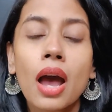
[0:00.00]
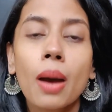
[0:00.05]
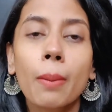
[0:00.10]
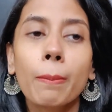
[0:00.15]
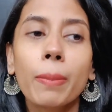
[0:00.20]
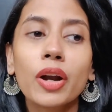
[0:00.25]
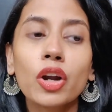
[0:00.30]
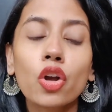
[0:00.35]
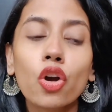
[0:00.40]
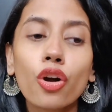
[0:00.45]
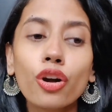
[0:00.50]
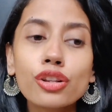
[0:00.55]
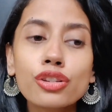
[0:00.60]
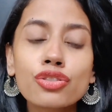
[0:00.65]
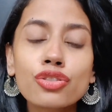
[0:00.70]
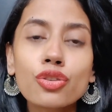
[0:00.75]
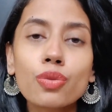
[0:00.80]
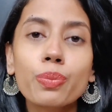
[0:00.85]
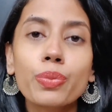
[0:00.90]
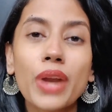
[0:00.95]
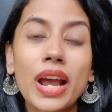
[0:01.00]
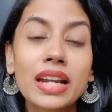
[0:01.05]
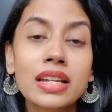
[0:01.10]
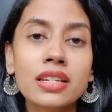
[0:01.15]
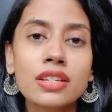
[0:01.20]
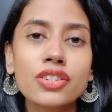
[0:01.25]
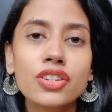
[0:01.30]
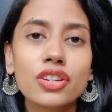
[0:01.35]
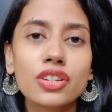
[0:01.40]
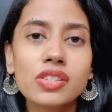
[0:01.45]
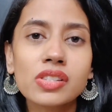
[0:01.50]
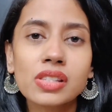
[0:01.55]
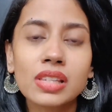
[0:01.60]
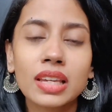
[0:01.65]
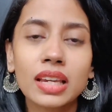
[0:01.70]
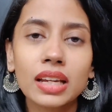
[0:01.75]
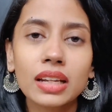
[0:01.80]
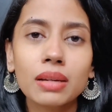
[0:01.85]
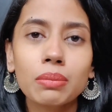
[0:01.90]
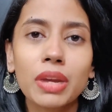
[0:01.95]
but also brighten your
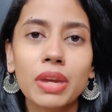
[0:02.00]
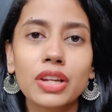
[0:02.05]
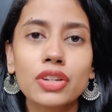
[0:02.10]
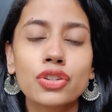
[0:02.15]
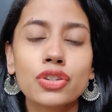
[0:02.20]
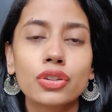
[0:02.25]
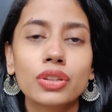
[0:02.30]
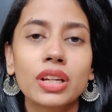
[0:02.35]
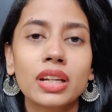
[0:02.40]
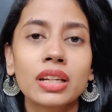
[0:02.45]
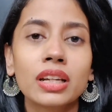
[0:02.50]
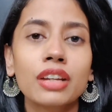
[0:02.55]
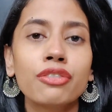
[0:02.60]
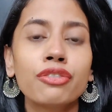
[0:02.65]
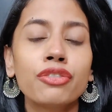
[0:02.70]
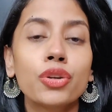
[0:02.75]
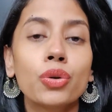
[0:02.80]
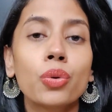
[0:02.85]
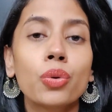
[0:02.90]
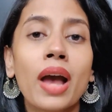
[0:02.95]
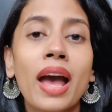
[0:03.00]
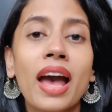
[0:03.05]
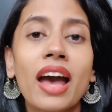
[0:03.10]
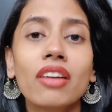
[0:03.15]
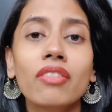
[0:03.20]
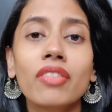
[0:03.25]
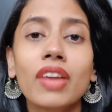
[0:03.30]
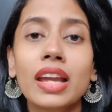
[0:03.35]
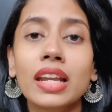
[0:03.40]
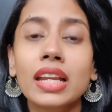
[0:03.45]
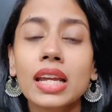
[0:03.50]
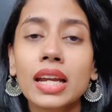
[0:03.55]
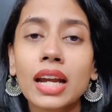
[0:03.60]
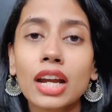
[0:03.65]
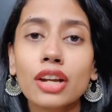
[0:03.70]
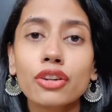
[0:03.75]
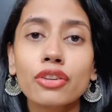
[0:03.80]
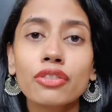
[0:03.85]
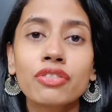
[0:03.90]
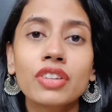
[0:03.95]
skin make sure that if you have any
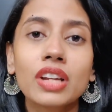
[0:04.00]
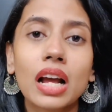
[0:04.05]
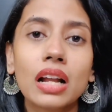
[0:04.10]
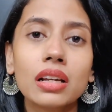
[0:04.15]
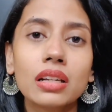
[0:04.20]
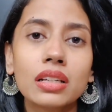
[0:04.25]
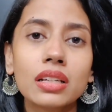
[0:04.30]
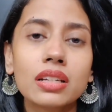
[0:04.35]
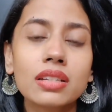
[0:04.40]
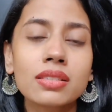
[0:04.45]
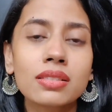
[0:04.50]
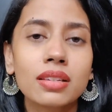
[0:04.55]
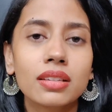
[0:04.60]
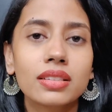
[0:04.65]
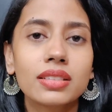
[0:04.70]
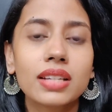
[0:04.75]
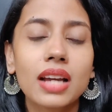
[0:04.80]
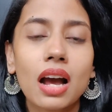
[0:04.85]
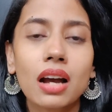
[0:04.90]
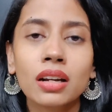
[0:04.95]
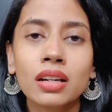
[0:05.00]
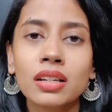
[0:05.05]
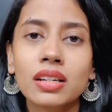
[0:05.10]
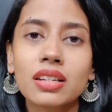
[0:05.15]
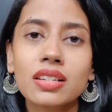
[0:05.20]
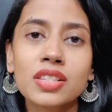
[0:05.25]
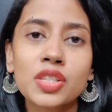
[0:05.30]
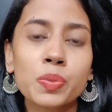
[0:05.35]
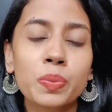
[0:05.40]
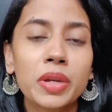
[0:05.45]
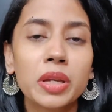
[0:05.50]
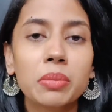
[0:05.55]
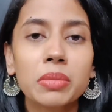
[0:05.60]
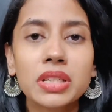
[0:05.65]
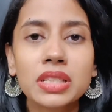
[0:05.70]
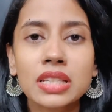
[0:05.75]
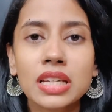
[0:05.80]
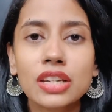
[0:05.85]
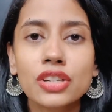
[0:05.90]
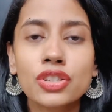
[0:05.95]
kind of dullness darkness
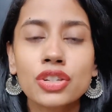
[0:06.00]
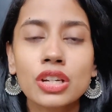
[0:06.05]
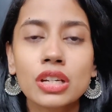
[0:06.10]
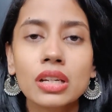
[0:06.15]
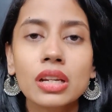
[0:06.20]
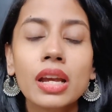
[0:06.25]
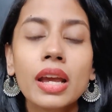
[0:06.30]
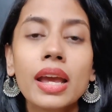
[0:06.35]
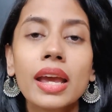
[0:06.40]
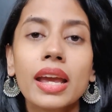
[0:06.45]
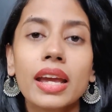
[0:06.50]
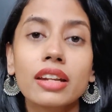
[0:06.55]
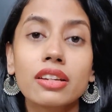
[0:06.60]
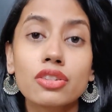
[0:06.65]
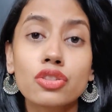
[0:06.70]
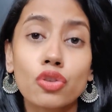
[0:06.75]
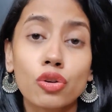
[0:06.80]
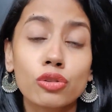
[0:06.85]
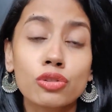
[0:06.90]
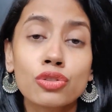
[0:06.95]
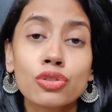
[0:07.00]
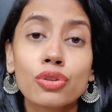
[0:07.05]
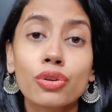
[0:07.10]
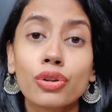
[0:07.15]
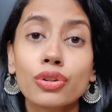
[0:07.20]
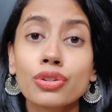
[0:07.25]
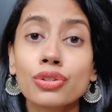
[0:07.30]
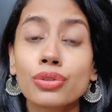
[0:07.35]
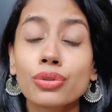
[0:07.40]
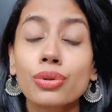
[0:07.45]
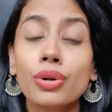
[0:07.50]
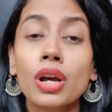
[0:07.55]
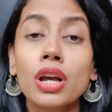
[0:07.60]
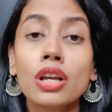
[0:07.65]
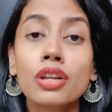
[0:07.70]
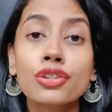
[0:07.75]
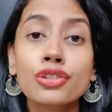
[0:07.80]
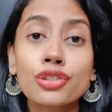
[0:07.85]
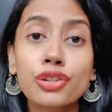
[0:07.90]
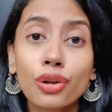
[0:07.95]
pigmentation it is also going to
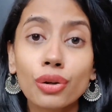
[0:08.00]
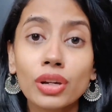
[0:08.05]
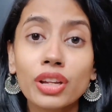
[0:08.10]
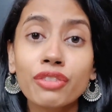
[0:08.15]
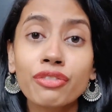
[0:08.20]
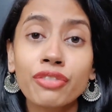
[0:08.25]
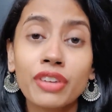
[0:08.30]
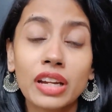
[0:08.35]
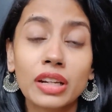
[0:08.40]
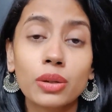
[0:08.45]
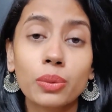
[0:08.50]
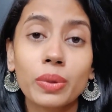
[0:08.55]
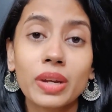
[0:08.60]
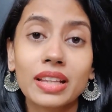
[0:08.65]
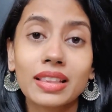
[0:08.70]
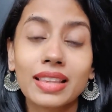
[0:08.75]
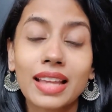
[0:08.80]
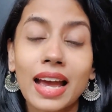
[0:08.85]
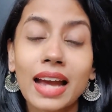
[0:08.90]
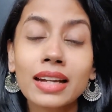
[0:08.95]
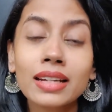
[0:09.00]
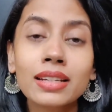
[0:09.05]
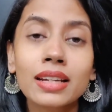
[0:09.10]
slowly fade away that